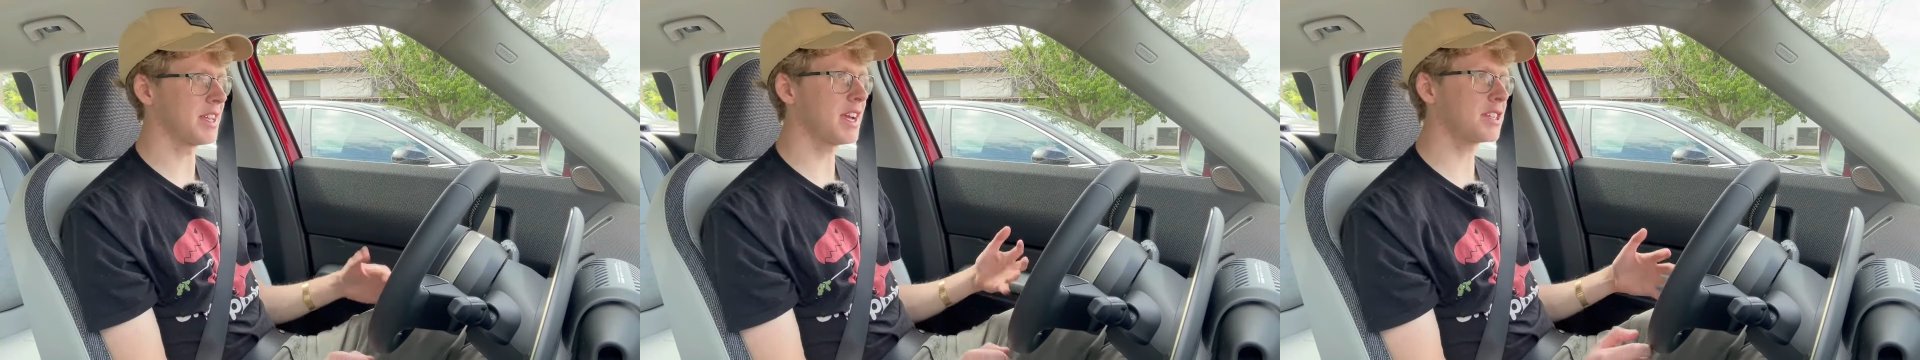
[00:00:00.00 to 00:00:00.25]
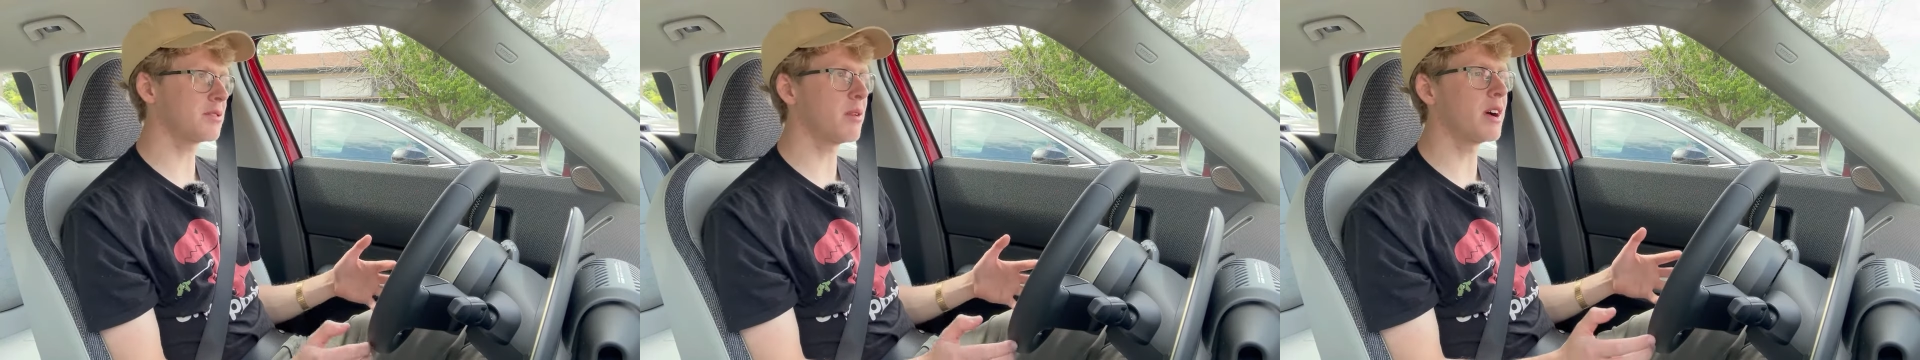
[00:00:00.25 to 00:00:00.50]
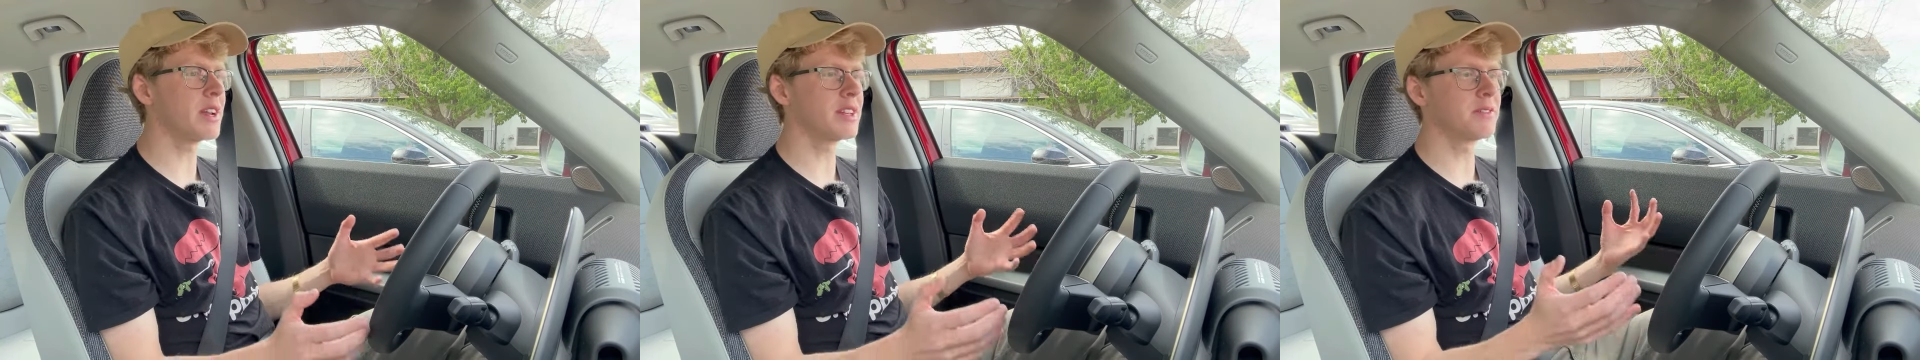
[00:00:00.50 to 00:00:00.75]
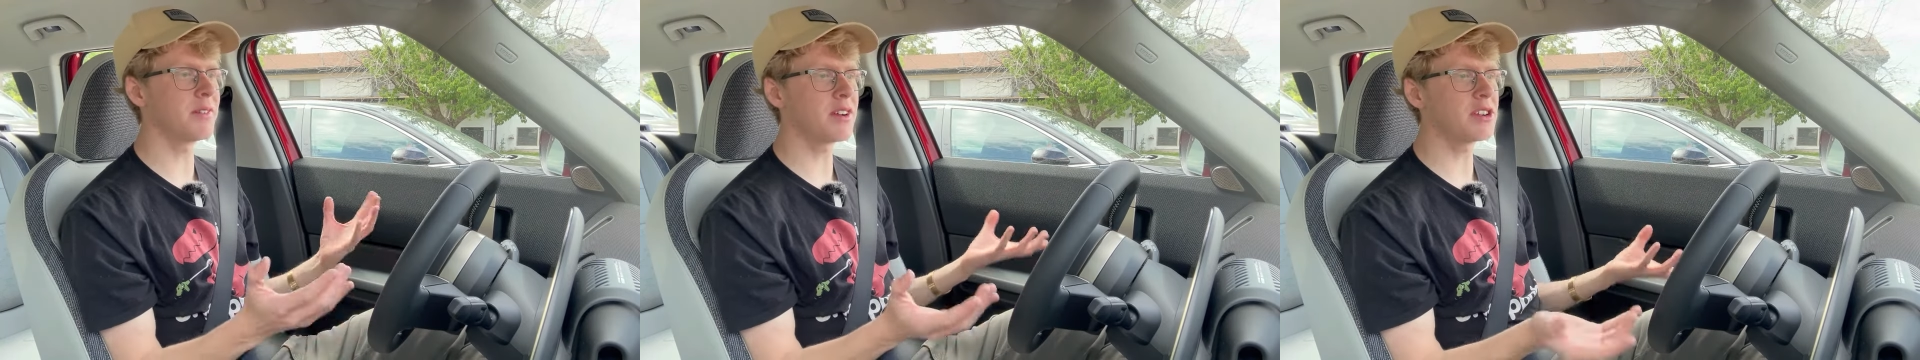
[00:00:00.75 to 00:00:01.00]
The X1
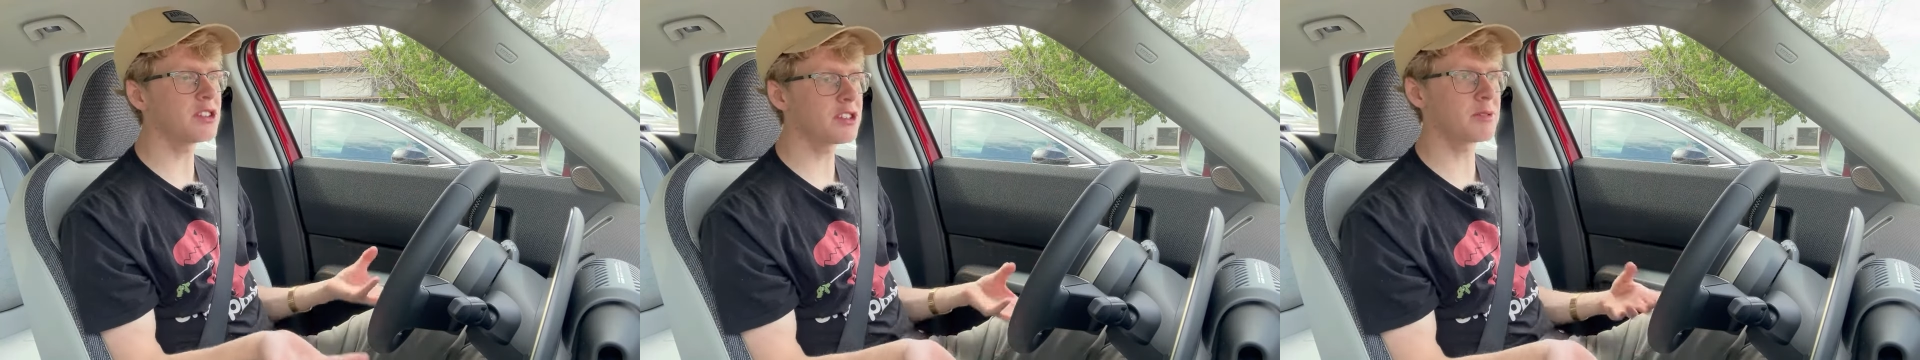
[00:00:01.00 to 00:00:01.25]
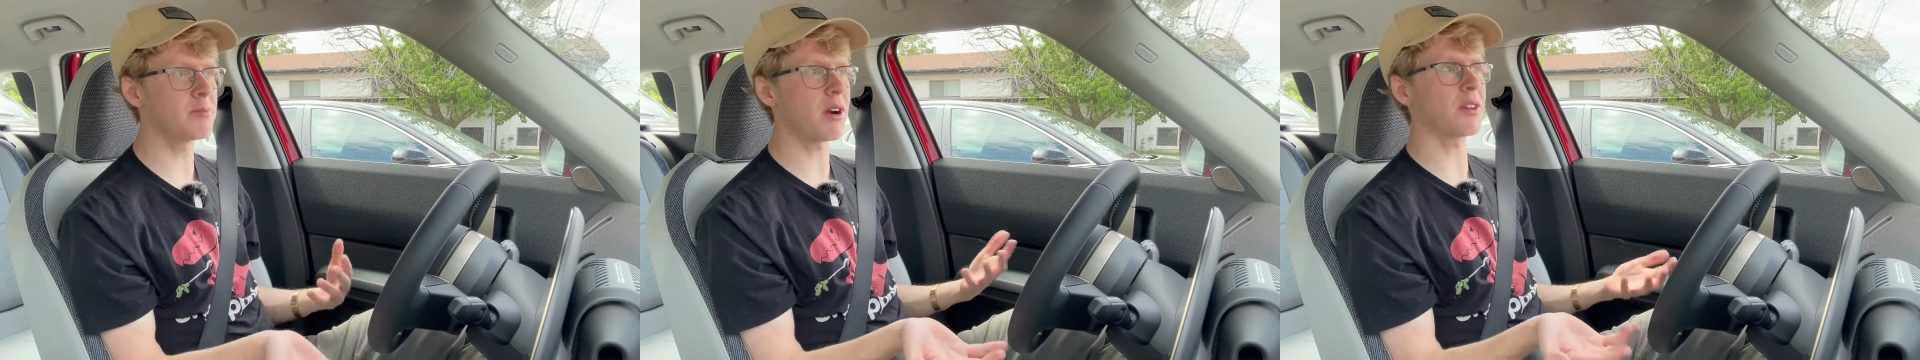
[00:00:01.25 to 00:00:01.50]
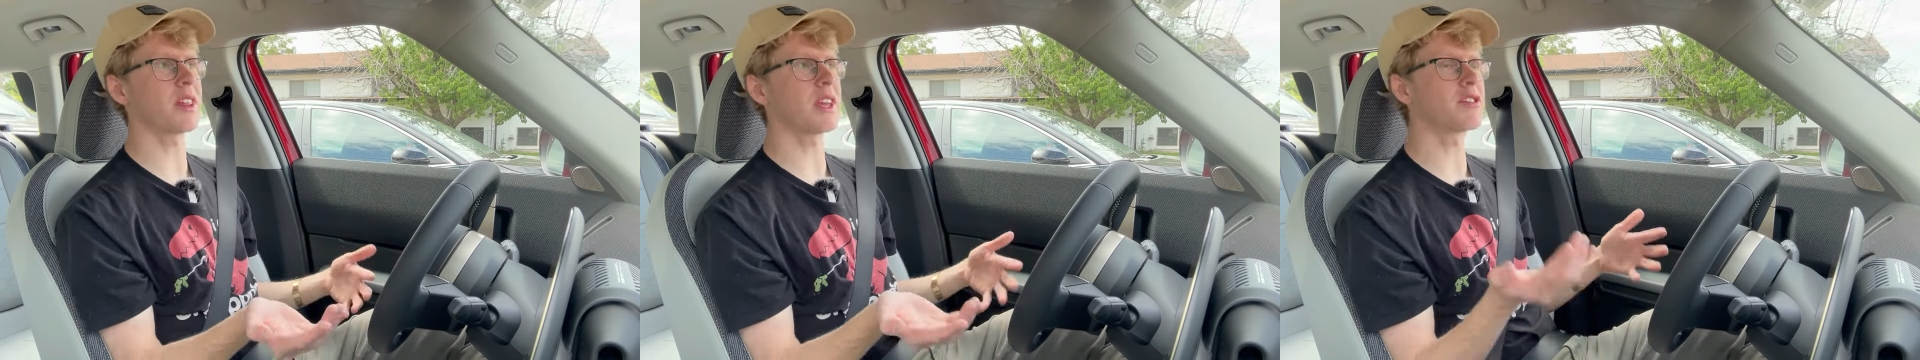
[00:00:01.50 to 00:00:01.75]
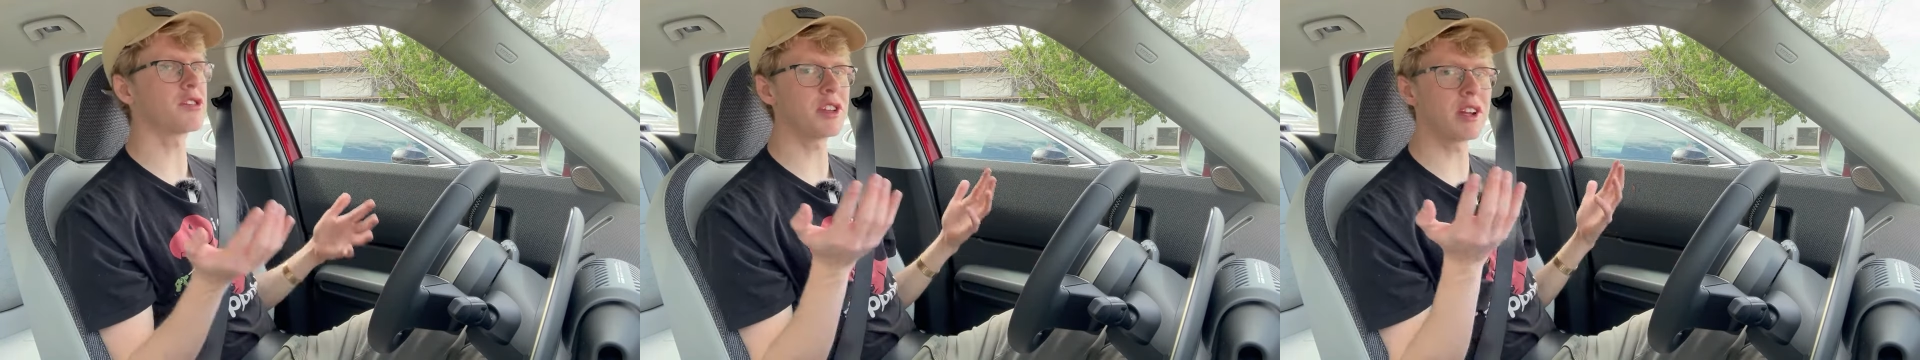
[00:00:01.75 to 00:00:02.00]
is very smartly
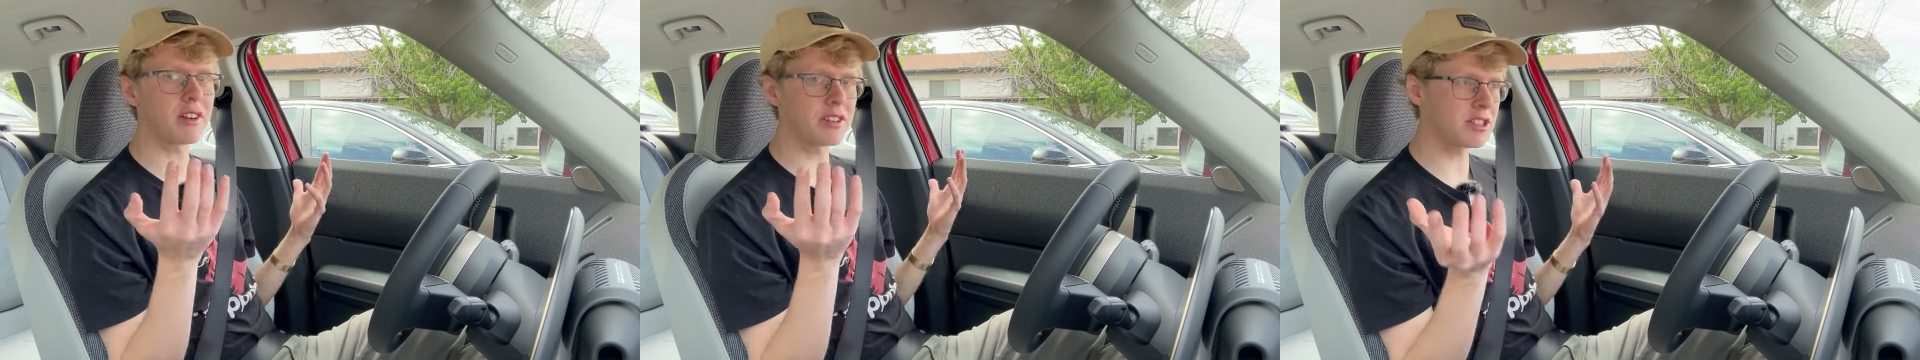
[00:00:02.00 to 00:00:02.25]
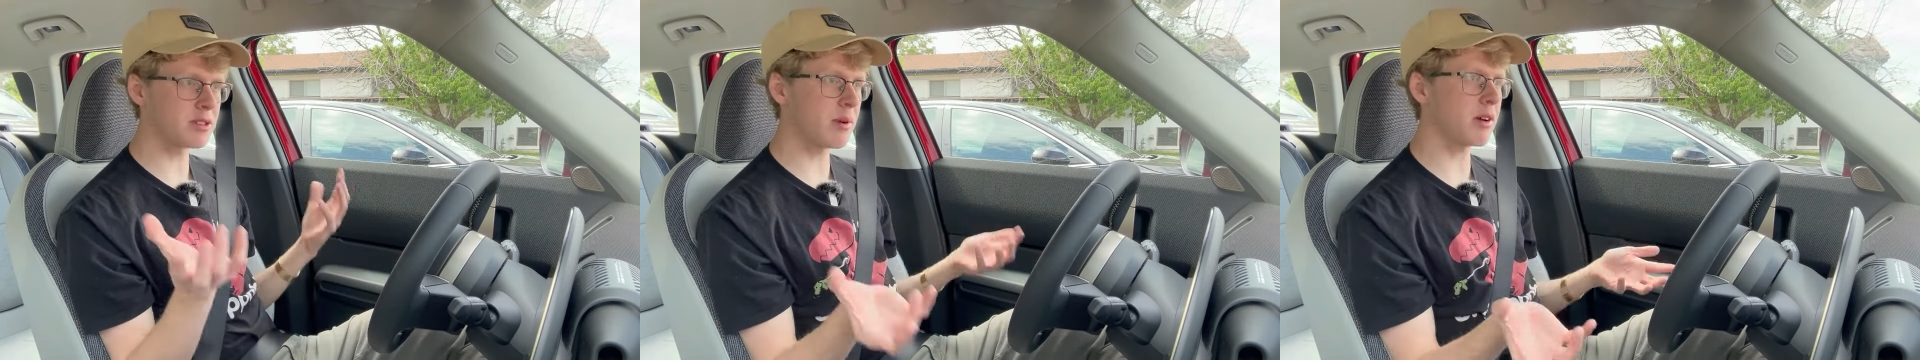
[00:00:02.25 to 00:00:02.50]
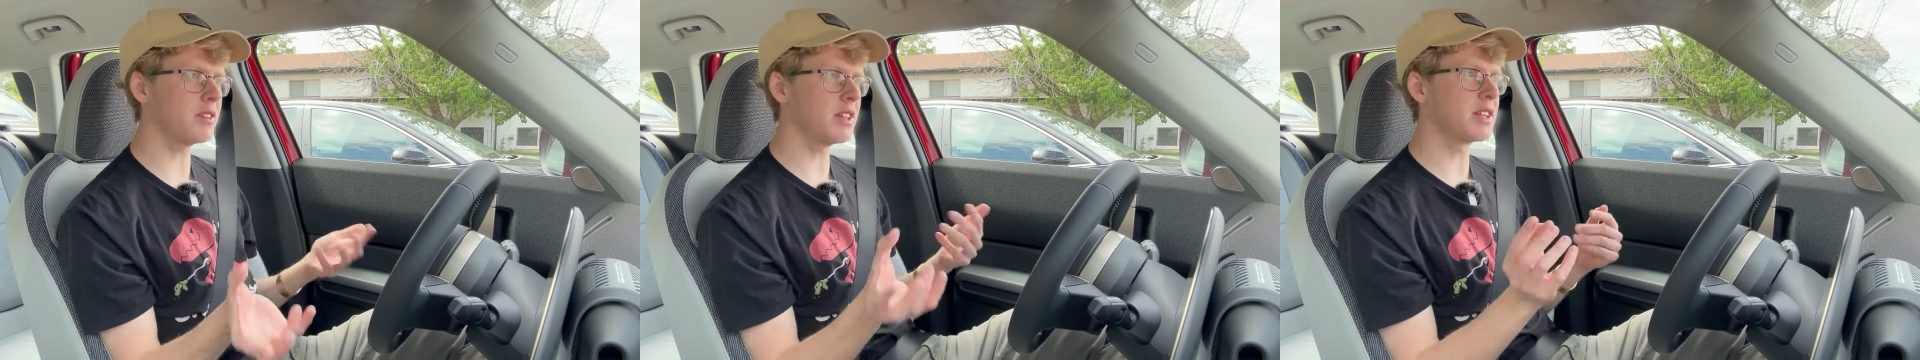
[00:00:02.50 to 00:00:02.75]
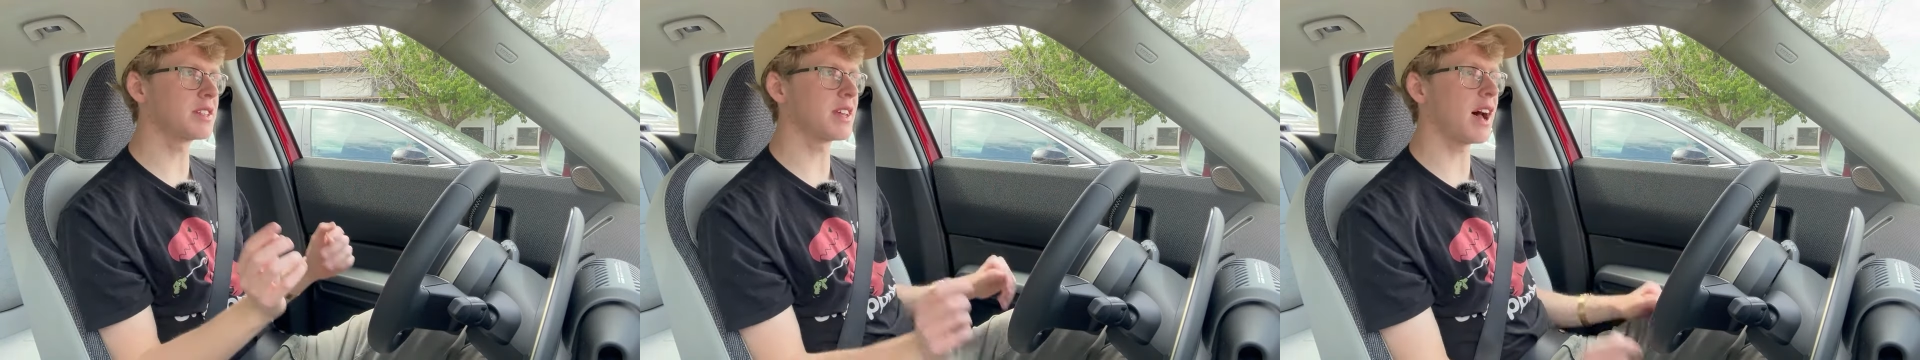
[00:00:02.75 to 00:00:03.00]
engineered,
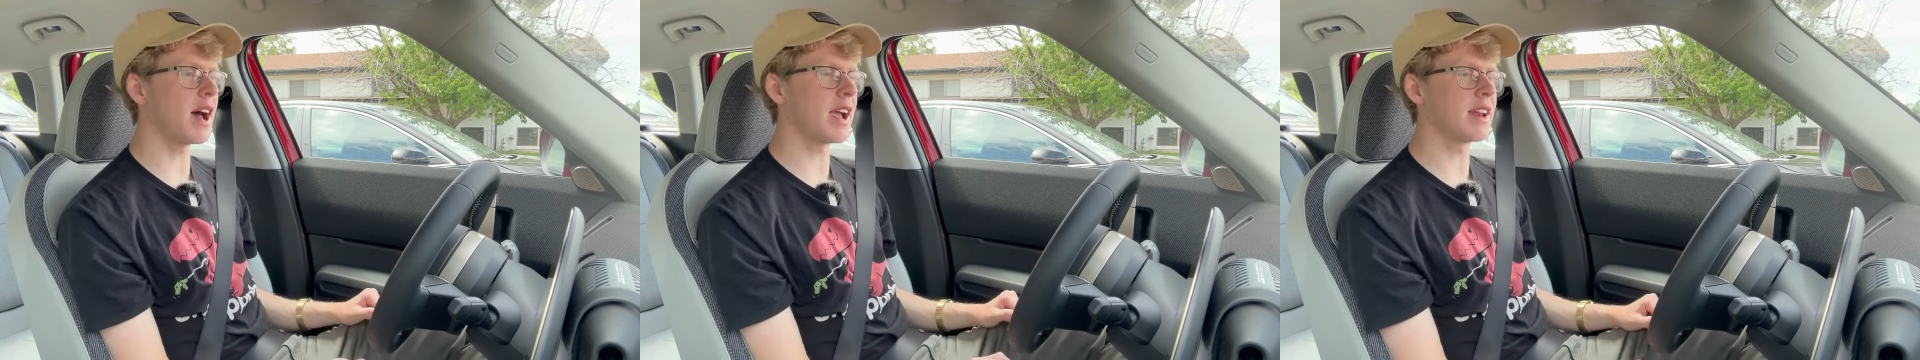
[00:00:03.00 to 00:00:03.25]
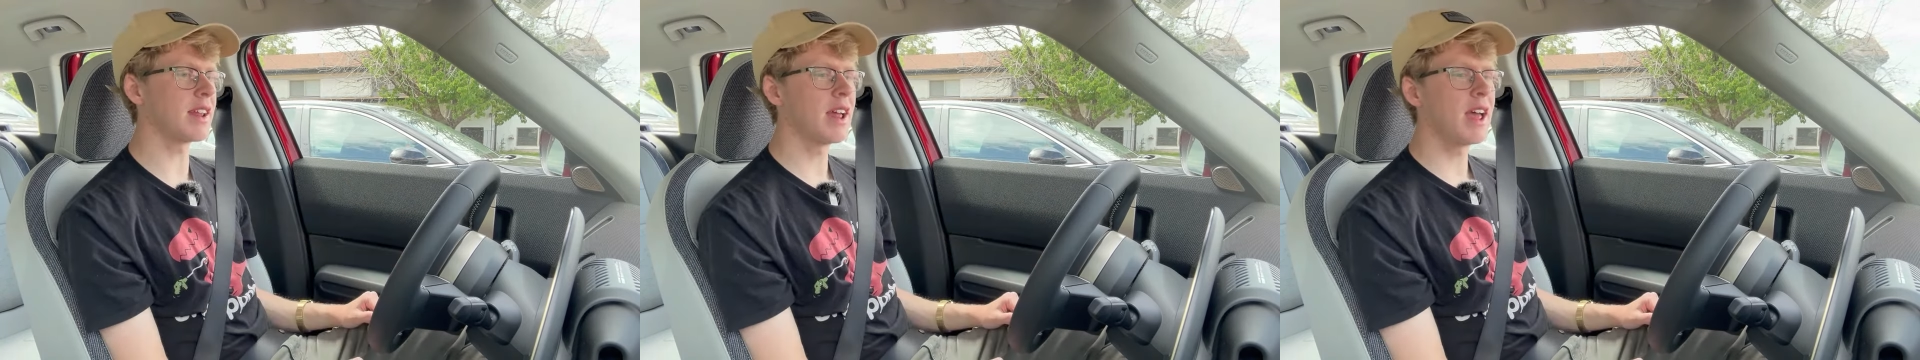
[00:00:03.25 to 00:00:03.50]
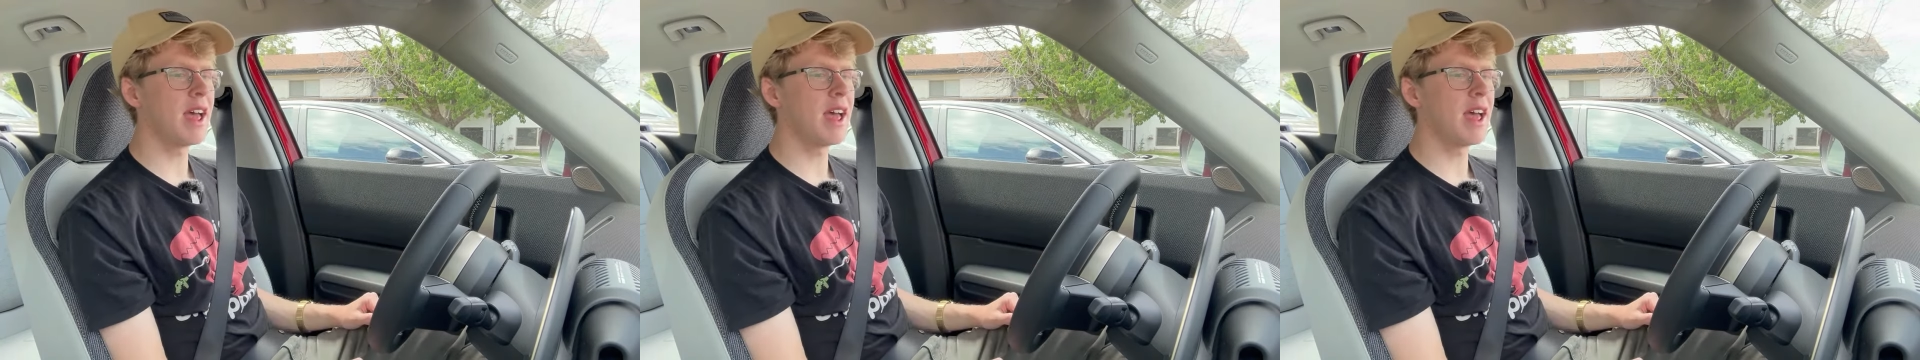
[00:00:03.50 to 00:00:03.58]
smartly designed,